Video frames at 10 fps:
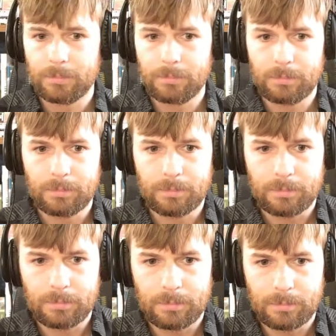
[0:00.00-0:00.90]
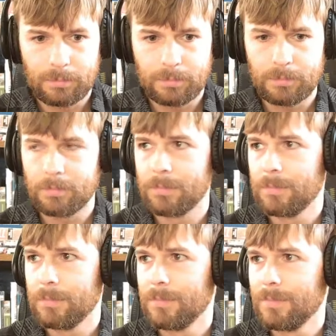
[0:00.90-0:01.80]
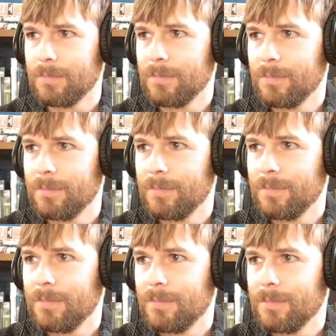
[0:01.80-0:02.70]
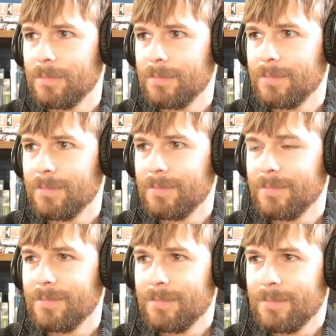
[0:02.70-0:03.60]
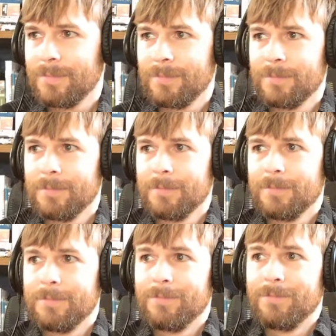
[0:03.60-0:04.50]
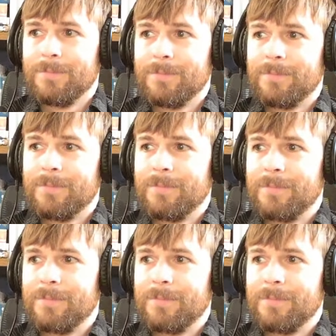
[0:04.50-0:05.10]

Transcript: This person isn't speaking.